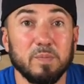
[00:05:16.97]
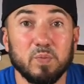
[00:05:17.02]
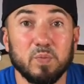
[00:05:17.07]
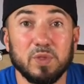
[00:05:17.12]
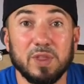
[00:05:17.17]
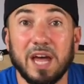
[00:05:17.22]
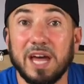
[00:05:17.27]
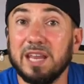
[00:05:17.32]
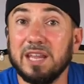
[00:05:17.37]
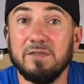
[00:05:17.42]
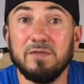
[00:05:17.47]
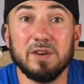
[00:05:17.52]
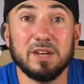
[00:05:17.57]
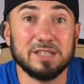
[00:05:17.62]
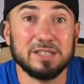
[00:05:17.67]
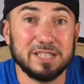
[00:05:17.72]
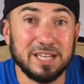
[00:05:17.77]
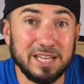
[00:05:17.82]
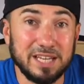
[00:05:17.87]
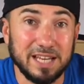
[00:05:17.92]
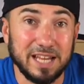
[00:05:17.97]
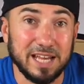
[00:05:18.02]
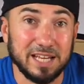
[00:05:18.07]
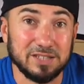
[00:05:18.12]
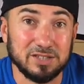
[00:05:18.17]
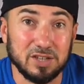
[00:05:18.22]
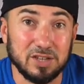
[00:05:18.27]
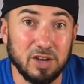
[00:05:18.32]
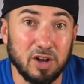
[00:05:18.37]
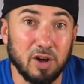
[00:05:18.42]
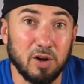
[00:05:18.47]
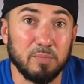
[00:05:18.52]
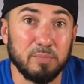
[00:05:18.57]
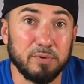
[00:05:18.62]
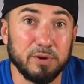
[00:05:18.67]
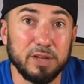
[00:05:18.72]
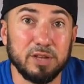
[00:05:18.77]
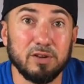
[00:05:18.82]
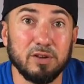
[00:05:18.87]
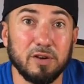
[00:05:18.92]
Not even a teenager, y'all.
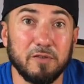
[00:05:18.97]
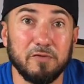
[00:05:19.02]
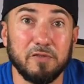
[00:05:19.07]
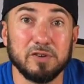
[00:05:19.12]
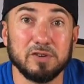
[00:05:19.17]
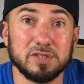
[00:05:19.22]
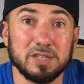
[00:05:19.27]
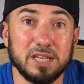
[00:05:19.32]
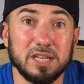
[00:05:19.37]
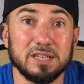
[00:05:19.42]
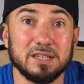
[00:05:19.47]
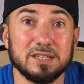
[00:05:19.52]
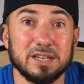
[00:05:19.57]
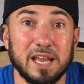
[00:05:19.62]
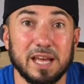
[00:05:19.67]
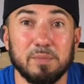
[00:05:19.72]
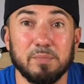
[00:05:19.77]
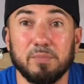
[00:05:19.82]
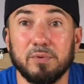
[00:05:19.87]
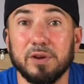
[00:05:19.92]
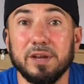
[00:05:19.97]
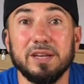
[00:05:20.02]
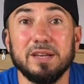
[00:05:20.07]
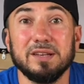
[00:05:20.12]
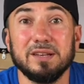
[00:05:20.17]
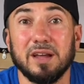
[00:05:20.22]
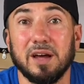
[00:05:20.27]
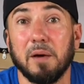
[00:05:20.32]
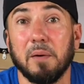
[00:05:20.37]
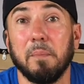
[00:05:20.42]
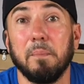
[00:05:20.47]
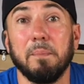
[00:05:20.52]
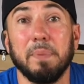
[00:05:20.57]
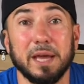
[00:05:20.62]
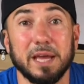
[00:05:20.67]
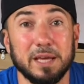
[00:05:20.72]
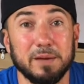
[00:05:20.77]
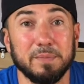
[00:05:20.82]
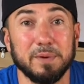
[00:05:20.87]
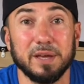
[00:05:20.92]
Breeding a first heat is like breeding a baby.